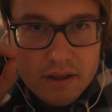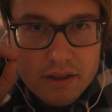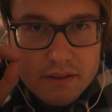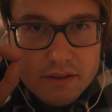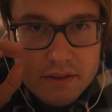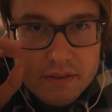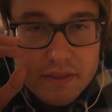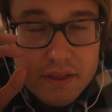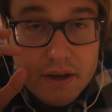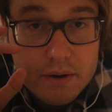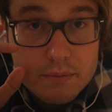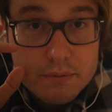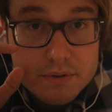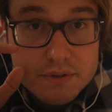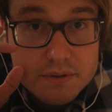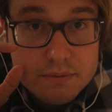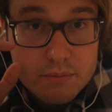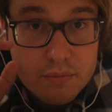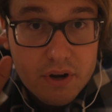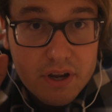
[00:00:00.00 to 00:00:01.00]
that will
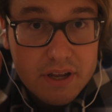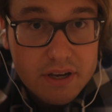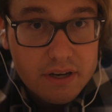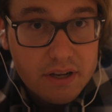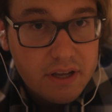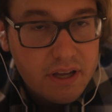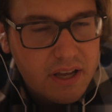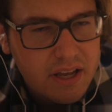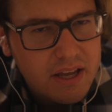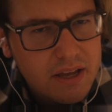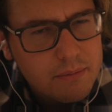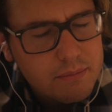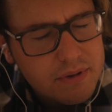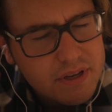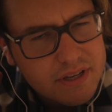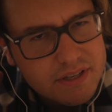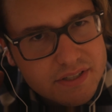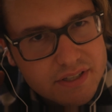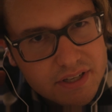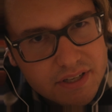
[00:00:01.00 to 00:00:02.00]
spread,
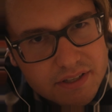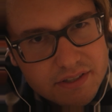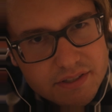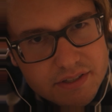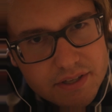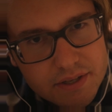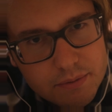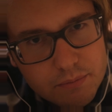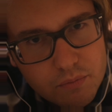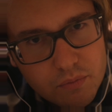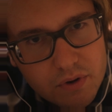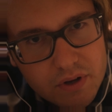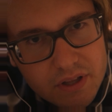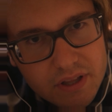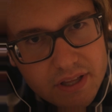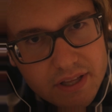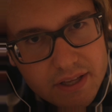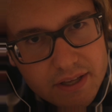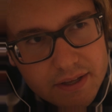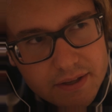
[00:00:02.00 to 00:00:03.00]
because it can seem
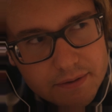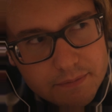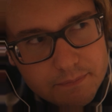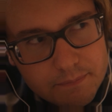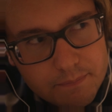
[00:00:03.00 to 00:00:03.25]
really